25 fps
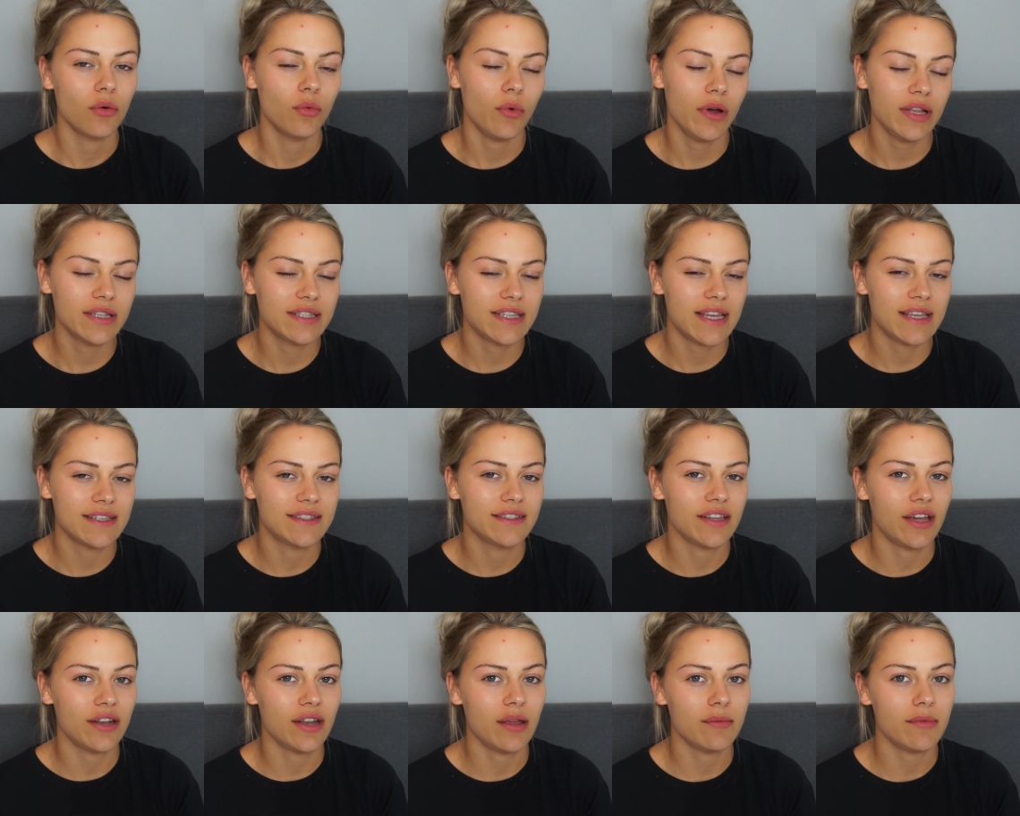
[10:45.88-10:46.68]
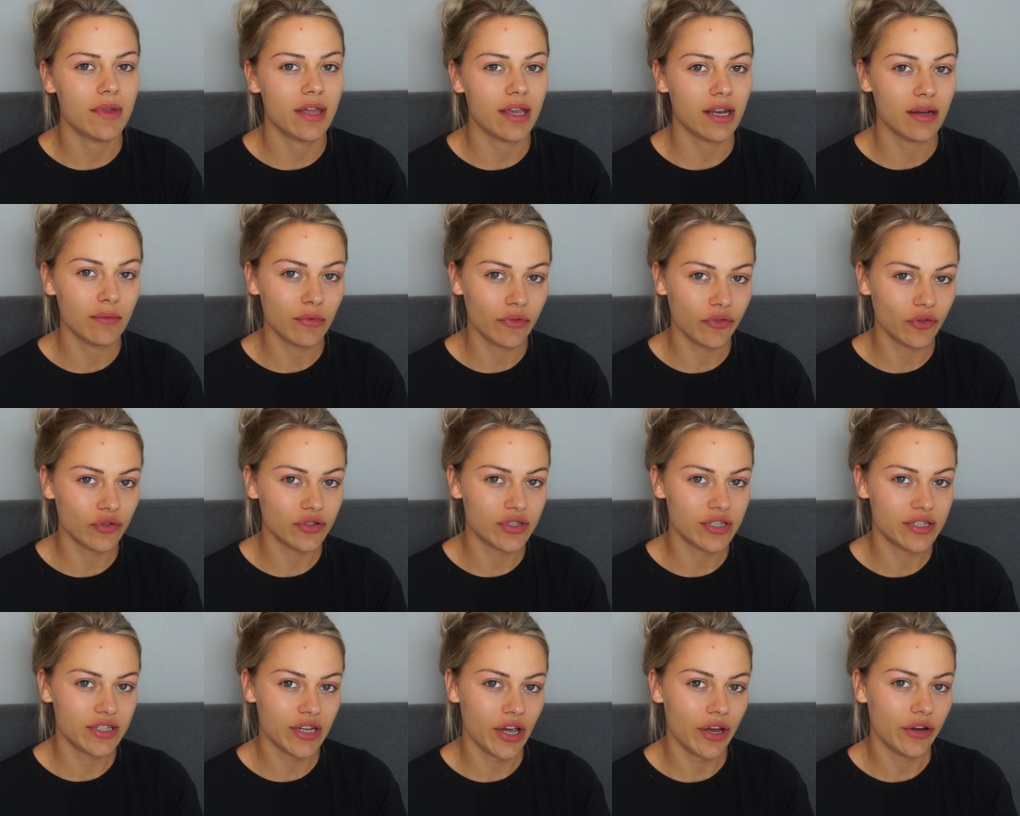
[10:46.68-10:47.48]
Once that's done, I'm then going to move on
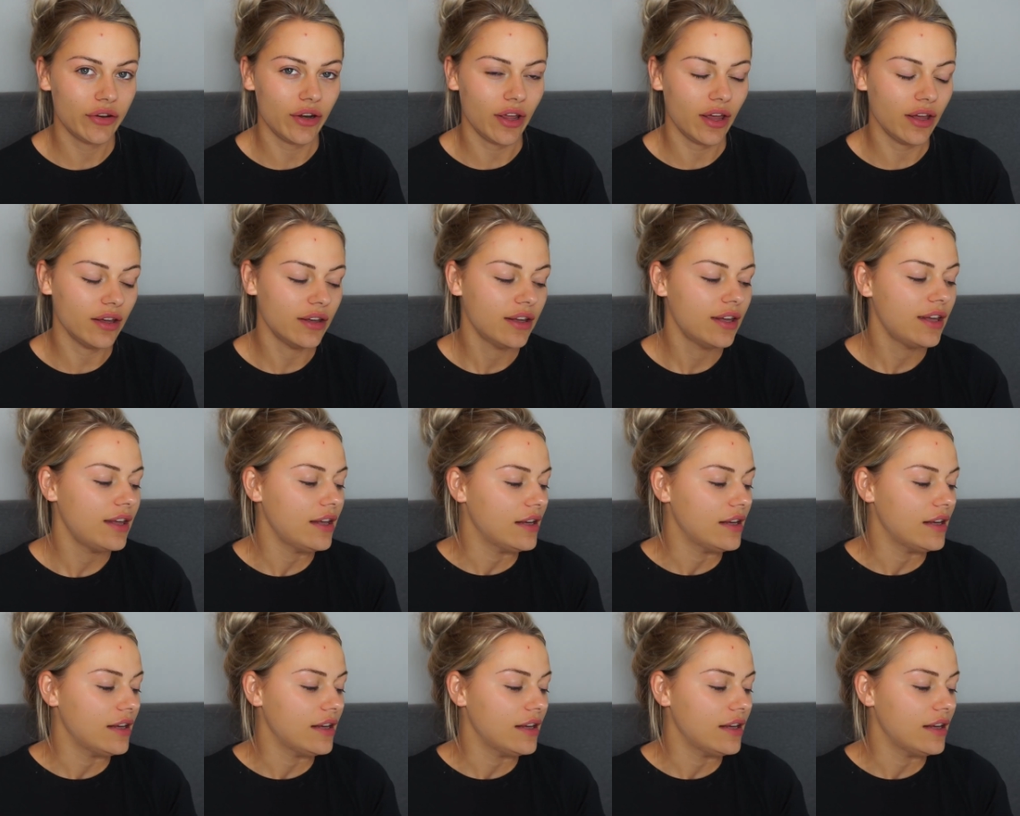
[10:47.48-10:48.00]
to toner.